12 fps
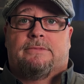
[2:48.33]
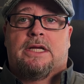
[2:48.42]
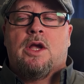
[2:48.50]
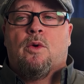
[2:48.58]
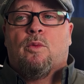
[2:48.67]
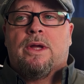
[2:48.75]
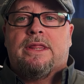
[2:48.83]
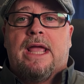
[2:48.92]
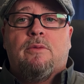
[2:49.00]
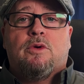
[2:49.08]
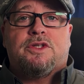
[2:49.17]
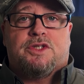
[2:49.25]
When they
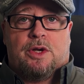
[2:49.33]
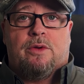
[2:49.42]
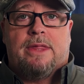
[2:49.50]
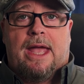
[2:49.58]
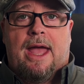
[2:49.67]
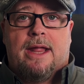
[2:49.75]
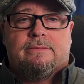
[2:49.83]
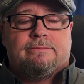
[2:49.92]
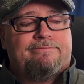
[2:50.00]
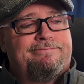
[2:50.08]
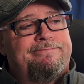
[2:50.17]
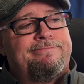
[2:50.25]
will do that,
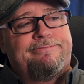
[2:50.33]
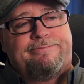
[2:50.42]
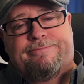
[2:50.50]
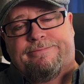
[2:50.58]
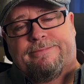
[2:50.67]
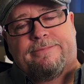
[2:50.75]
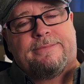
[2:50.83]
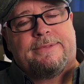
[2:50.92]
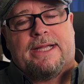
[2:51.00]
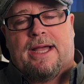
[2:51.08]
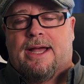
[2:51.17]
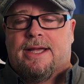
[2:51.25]

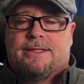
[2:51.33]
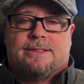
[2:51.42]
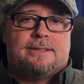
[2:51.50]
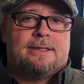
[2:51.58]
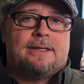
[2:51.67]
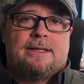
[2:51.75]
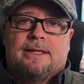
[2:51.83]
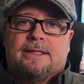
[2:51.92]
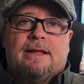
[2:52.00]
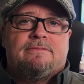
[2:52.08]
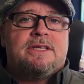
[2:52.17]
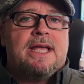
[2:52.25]
guys,
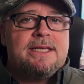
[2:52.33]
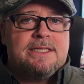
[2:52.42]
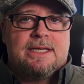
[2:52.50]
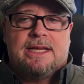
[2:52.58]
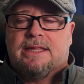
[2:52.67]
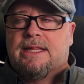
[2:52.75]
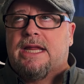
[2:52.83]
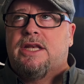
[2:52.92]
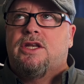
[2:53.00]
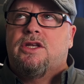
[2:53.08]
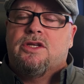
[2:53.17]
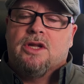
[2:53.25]
they've tested it. They
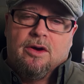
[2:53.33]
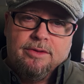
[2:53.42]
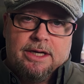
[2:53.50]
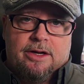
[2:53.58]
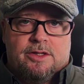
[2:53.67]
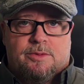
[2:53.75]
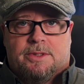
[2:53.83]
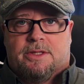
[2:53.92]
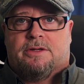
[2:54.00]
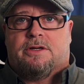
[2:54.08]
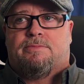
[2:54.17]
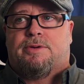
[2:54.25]
know that it goes with
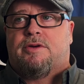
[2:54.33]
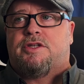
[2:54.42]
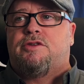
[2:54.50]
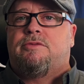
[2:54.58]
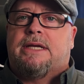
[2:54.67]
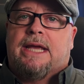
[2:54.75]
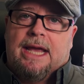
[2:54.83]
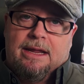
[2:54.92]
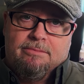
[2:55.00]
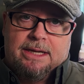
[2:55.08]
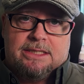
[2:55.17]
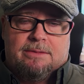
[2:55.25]
other components. You
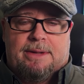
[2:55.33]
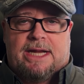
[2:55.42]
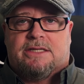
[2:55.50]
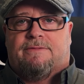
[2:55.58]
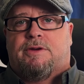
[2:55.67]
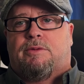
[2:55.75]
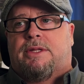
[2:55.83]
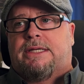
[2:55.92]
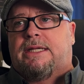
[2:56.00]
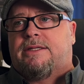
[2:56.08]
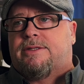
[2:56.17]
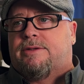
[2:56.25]
can mix and match if you really
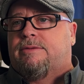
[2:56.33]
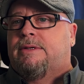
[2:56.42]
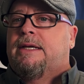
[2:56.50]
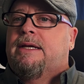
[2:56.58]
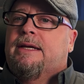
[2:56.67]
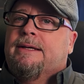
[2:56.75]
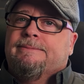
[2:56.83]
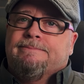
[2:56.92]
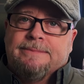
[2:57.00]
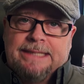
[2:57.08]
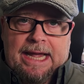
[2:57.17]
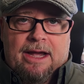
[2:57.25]
need to.
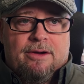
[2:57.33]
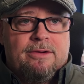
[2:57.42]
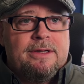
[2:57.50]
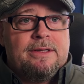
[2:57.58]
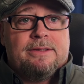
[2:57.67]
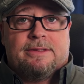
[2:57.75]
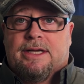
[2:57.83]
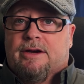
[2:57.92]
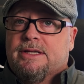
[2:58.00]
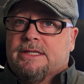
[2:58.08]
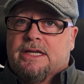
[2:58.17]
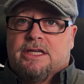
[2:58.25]
Now, there
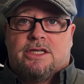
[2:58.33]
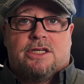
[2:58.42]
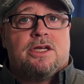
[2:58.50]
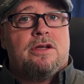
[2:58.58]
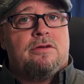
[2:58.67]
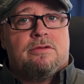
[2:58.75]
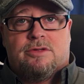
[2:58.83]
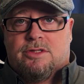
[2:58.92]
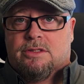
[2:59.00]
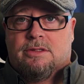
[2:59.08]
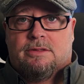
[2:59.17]
is a huge